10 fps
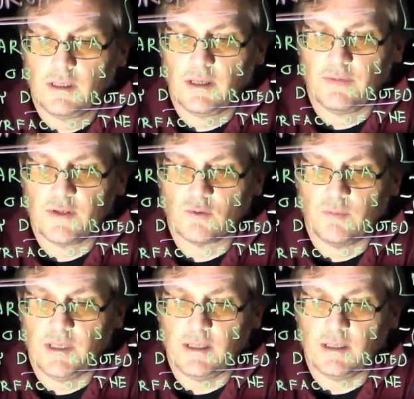And this will
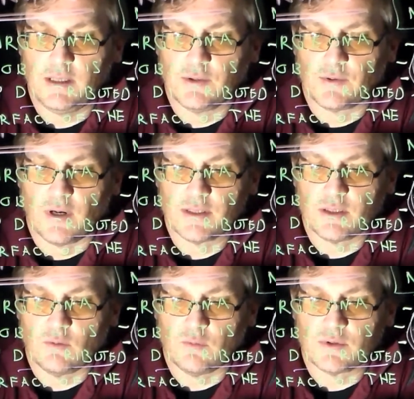be
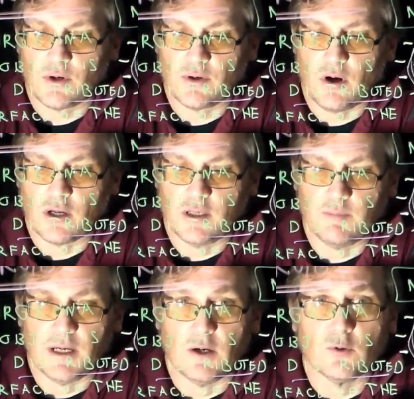interesting when we start talking
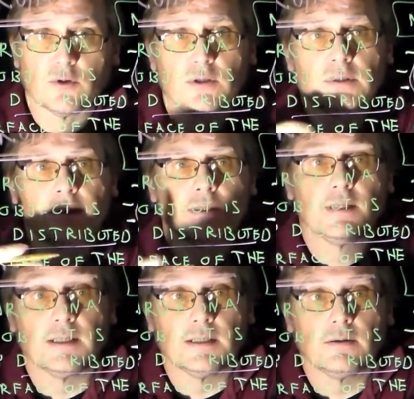about
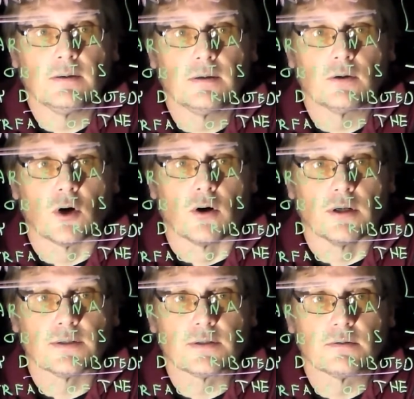
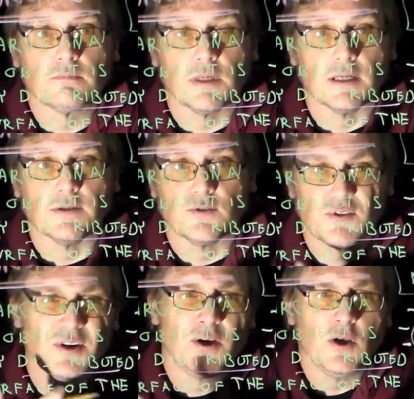currents,
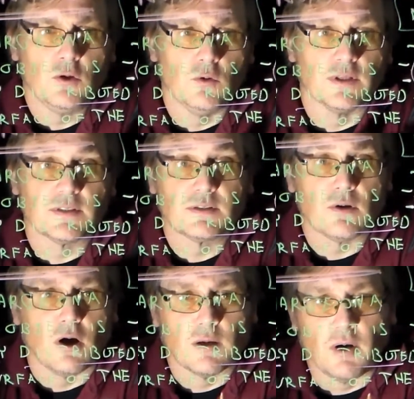because you can
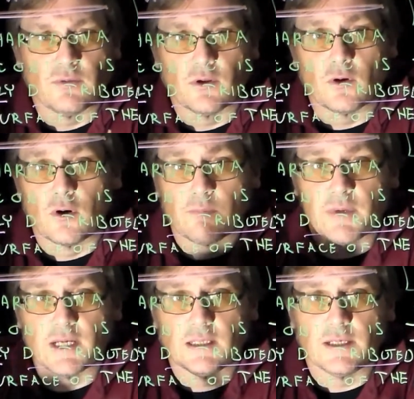talk about the current
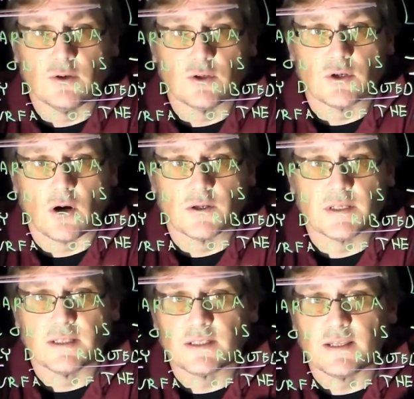being a linear
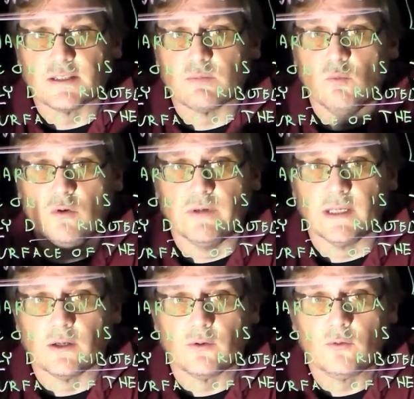charge density that's
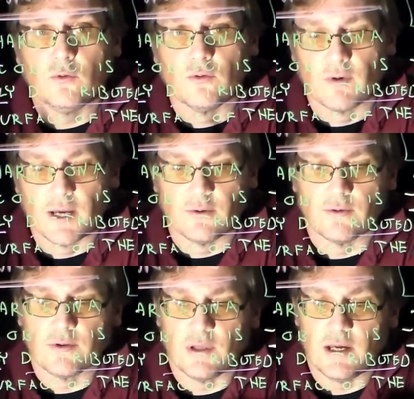moving to the right or
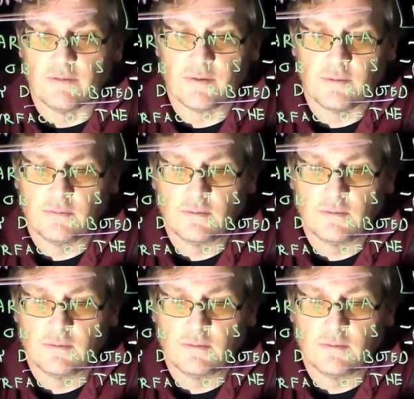the left.